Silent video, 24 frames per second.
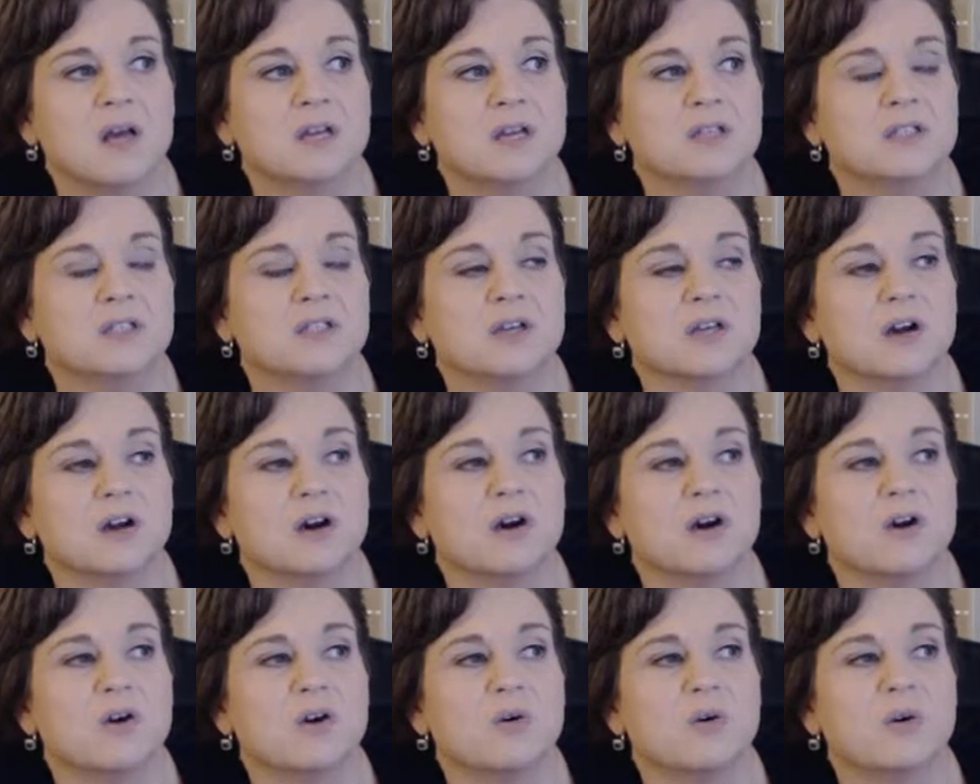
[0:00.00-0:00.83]

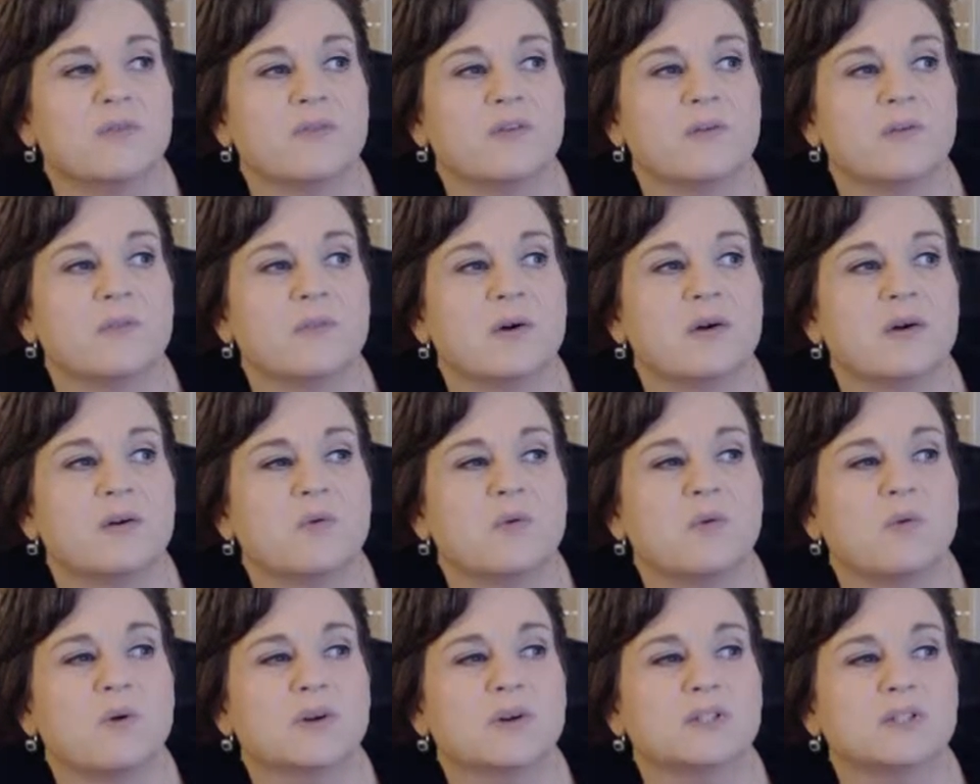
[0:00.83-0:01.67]
So is
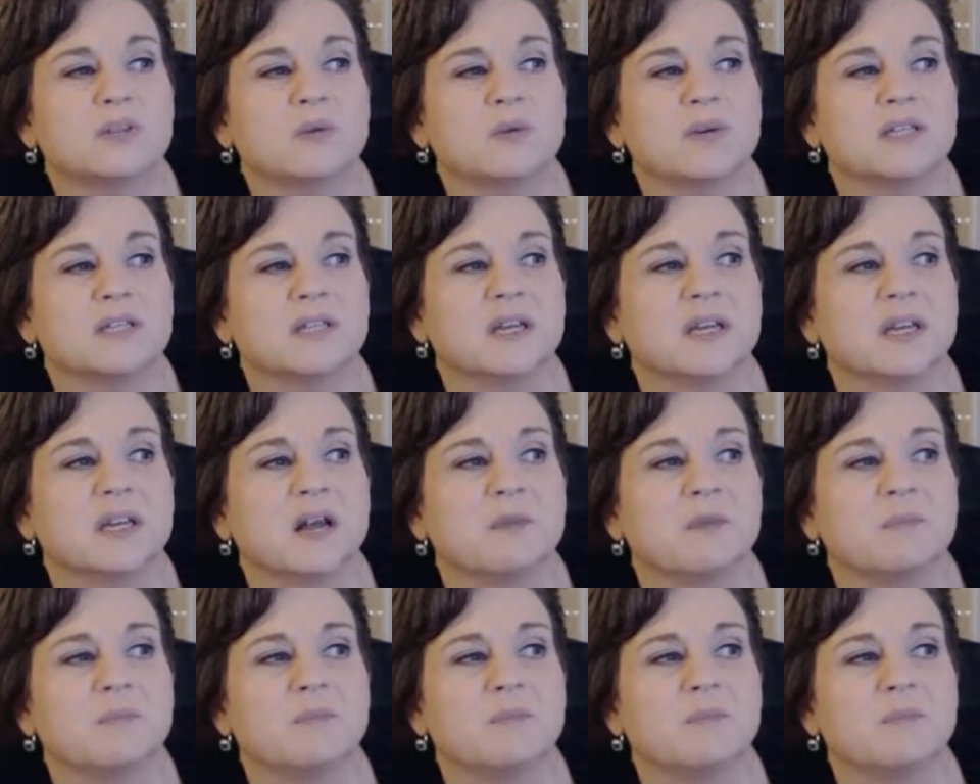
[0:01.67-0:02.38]
it